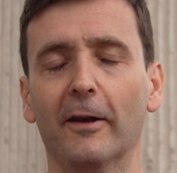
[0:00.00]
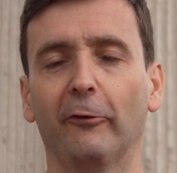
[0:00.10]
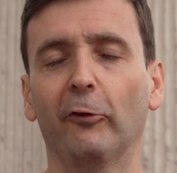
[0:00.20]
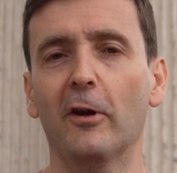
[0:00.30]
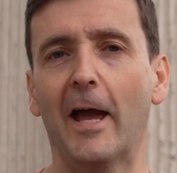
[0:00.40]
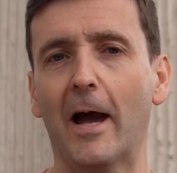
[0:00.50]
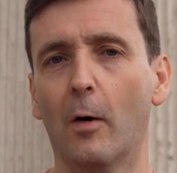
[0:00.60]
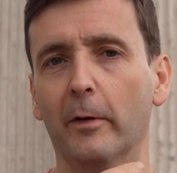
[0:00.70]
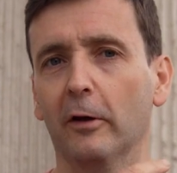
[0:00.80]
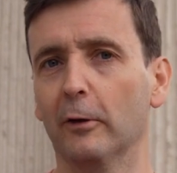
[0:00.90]
like to show you how
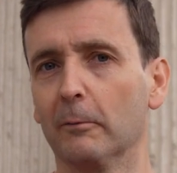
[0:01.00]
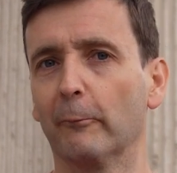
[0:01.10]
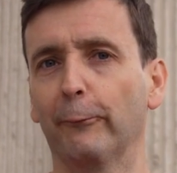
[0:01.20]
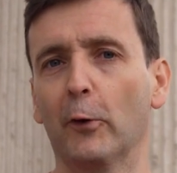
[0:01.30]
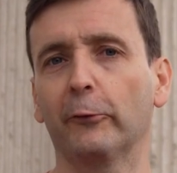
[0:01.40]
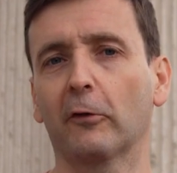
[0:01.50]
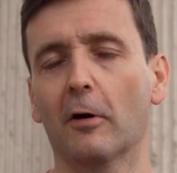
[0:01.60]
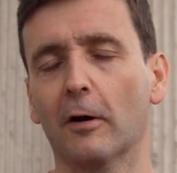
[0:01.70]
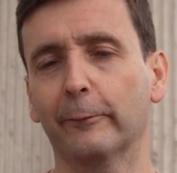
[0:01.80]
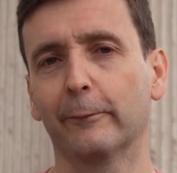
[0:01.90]
I'm going to
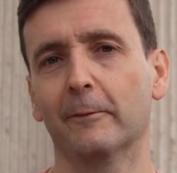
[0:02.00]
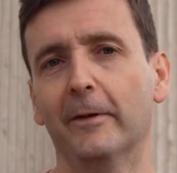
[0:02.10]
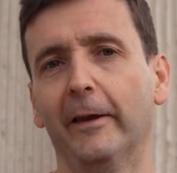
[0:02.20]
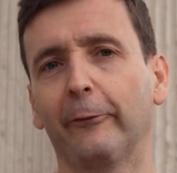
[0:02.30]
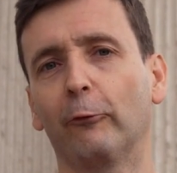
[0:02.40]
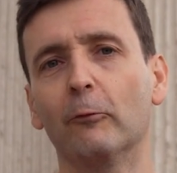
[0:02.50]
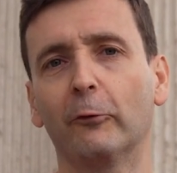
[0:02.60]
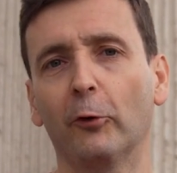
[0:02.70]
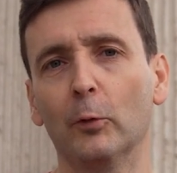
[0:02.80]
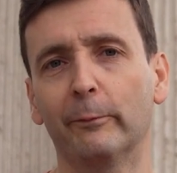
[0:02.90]
photograph this
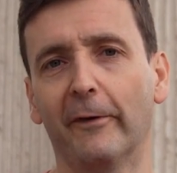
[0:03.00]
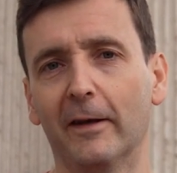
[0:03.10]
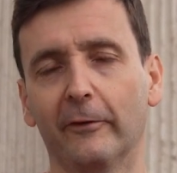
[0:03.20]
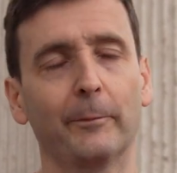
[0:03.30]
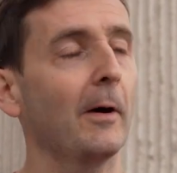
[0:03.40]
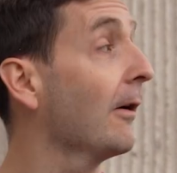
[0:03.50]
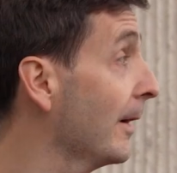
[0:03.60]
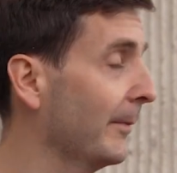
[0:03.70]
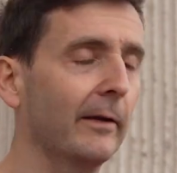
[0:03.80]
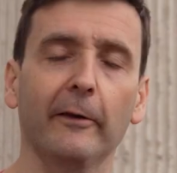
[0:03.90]
tube vent
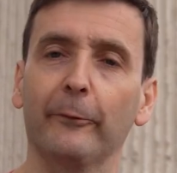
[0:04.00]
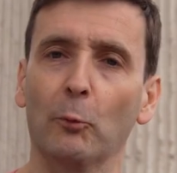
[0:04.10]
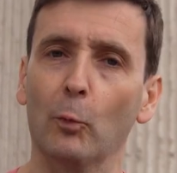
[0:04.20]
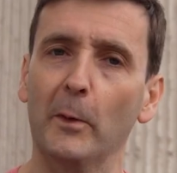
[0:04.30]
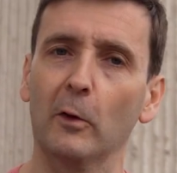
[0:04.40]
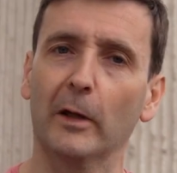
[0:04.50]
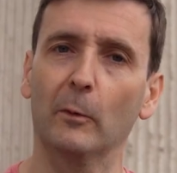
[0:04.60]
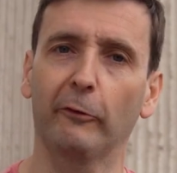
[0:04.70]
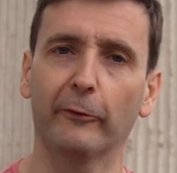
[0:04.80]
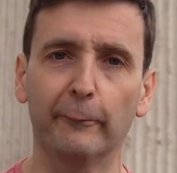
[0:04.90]
behind me, this small building
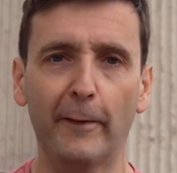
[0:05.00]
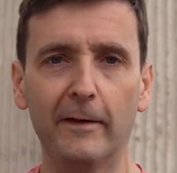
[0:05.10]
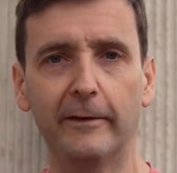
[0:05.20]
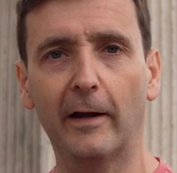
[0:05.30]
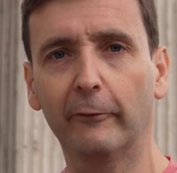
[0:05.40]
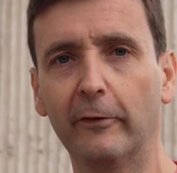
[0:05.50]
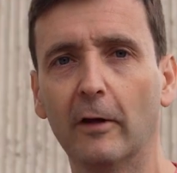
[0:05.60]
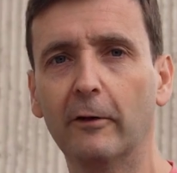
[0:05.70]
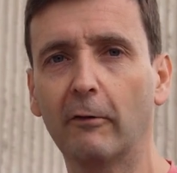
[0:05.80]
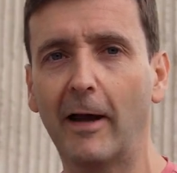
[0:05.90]
which is a vent down to the
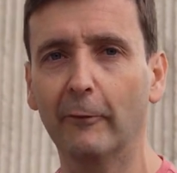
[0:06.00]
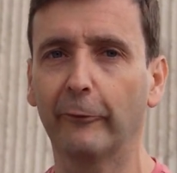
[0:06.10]
underground